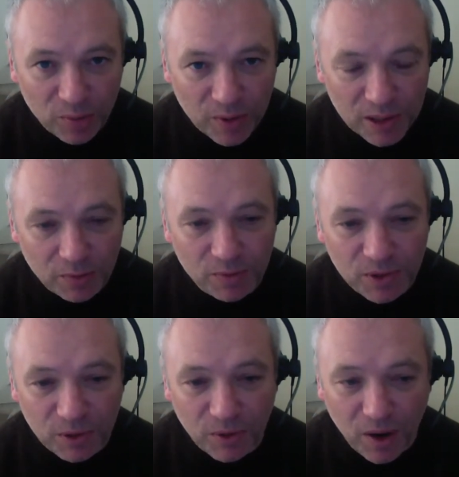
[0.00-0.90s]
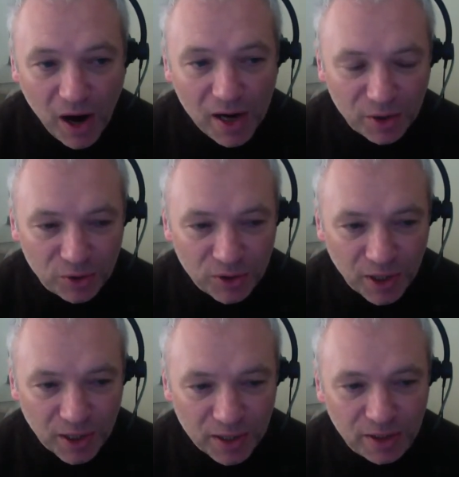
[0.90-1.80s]
So hiding your
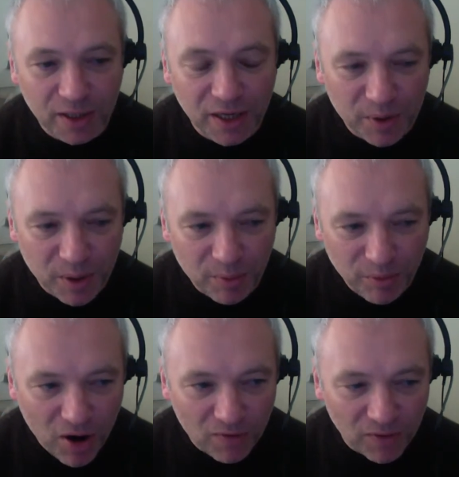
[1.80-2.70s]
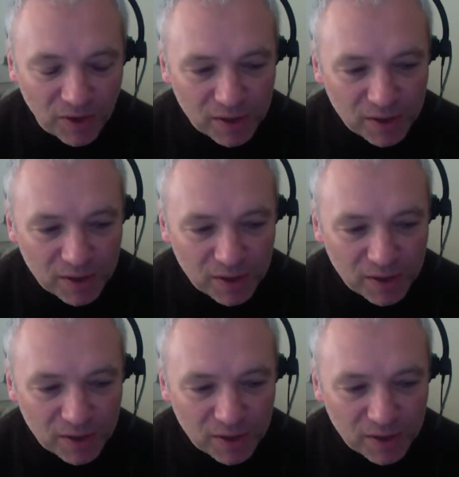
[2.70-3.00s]
data, keeping it private,